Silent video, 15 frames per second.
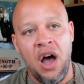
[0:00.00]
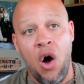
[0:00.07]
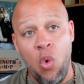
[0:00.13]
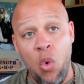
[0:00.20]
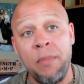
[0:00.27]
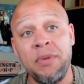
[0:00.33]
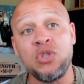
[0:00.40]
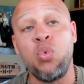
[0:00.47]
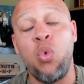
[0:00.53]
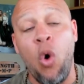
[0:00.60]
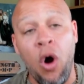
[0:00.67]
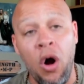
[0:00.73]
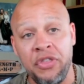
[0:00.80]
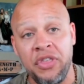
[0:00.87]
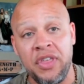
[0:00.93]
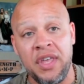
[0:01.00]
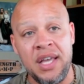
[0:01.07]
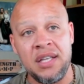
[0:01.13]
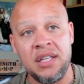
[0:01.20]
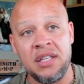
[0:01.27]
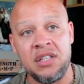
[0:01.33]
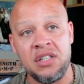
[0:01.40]
A woman's worth
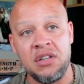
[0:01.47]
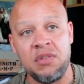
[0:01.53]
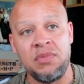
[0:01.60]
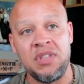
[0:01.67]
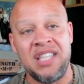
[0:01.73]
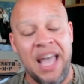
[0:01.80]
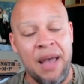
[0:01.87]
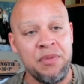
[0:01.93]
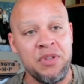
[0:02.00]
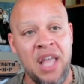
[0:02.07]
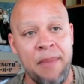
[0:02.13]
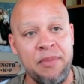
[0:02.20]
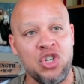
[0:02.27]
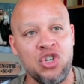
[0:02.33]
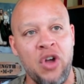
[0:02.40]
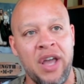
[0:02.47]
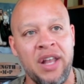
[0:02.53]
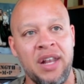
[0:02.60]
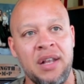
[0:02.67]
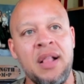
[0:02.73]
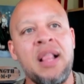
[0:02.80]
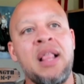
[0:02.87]
is de-
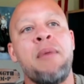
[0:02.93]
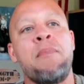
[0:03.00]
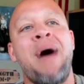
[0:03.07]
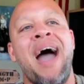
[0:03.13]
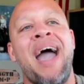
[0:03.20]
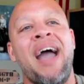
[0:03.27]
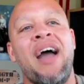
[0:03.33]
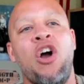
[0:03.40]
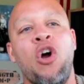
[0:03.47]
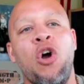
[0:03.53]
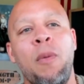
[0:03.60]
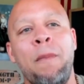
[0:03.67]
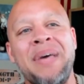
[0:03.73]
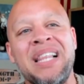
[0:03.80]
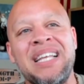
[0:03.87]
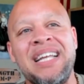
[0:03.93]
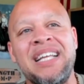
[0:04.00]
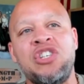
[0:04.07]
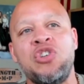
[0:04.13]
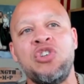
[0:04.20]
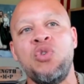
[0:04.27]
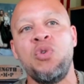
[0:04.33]
demonstrated by her ability
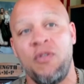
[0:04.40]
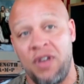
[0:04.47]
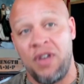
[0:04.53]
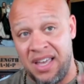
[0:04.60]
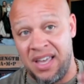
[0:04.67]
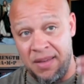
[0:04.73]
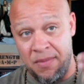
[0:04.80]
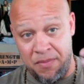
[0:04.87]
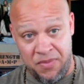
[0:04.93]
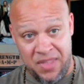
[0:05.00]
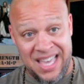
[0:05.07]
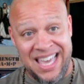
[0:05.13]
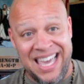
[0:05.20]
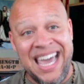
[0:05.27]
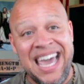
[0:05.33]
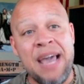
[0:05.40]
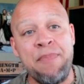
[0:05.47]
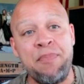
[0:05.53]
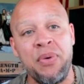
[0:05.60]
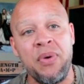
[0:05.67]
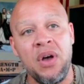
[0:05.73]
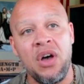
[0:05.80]
to
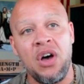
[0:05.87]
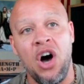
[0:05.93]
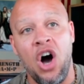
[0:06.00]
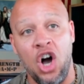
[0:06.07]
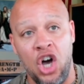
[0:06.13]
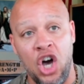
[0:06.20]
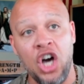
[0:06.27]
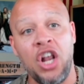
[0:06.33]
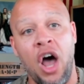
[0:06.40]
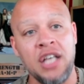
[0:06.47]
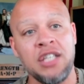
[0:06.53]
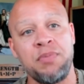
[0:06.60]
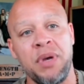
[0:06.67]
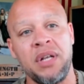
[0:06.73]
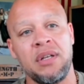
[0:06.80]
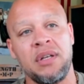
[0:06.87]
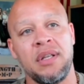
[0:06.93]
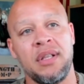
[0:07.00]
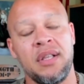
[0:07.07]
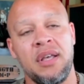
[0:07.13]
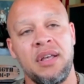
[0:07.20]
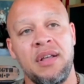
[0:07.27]
keep a good husband.
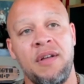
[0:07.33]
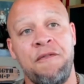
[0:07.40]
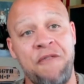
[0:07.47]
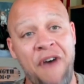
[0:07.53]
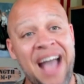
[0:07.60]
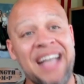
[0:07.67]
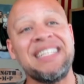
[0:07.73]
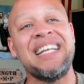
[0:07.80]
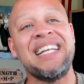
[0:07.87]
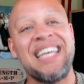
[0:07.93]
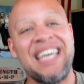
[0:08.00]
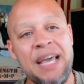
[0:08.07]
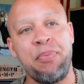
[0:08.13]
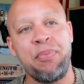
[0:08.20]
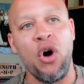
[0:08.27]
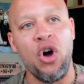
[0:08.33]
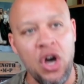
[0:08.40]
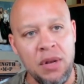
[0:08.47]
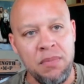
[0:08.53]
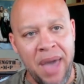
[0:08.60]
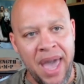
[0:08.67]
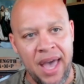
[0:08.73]
Find and keep a
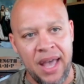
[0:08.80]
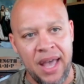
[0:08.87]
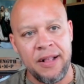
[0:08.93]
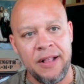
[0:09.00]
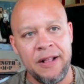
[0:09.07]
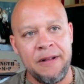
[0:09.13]
good man.